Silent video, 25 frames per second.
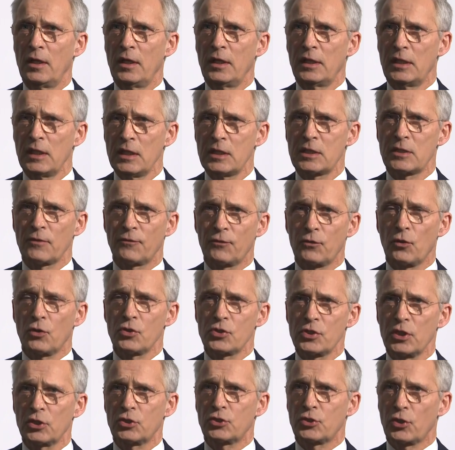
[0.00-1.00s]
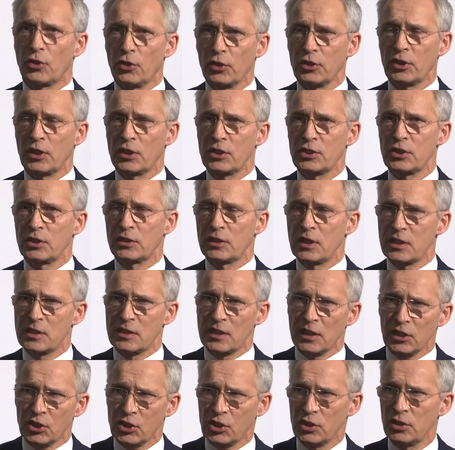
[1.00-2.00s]
It is of course a Turkish
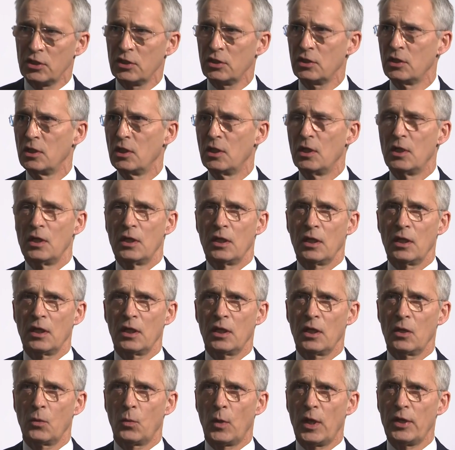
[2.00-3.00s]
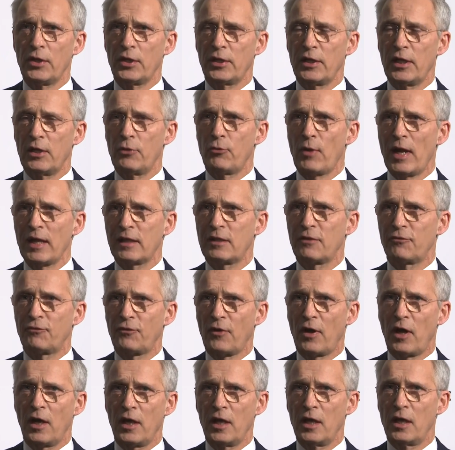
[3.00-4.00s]
decision whether they
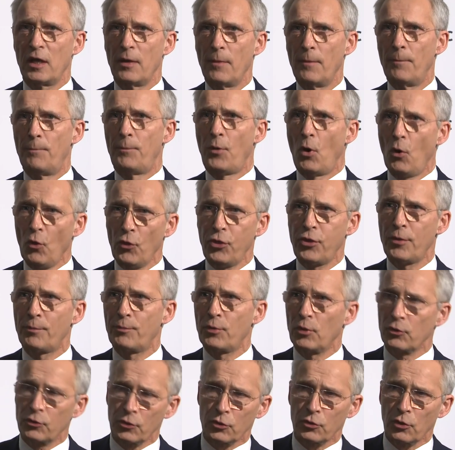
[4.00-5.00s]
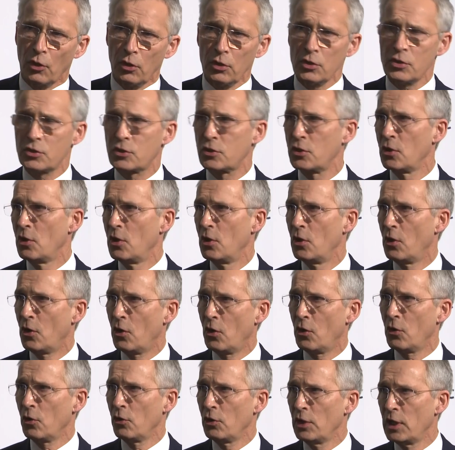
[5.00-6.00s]
ratify both protocols
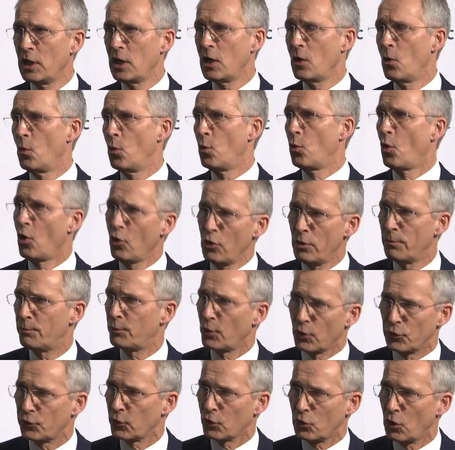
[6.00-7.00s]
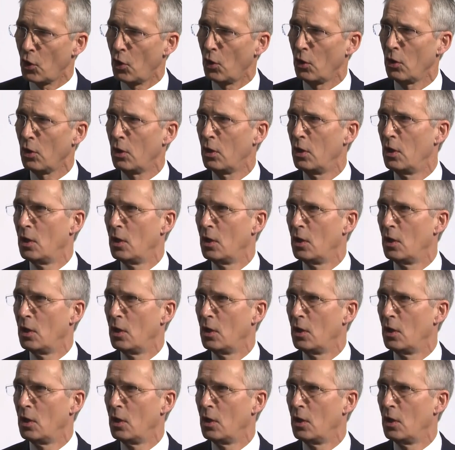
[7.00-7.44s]
or only one protocol.